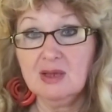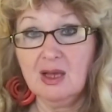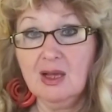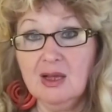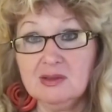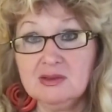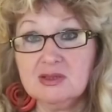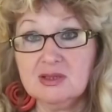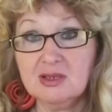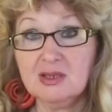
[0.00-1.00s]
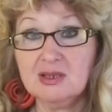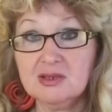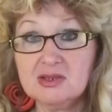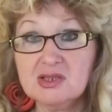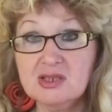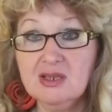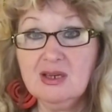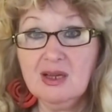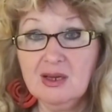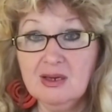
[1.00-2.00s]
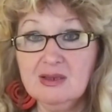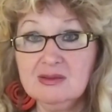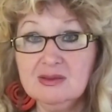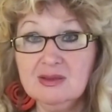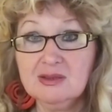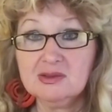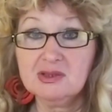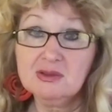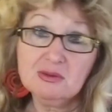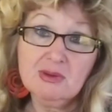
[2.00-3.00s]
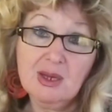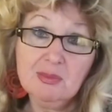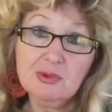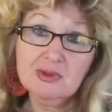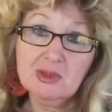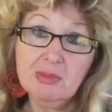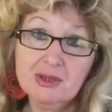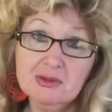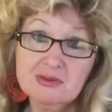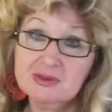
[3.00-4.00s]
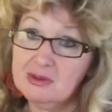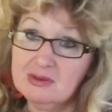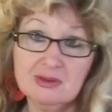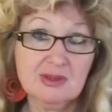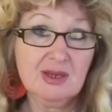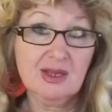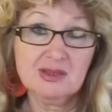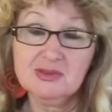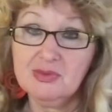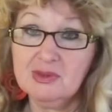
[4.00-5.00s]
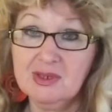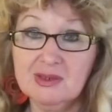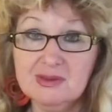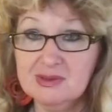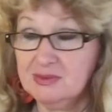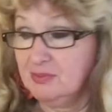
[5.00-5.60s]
And she grew up on the battle zone. The last 4 years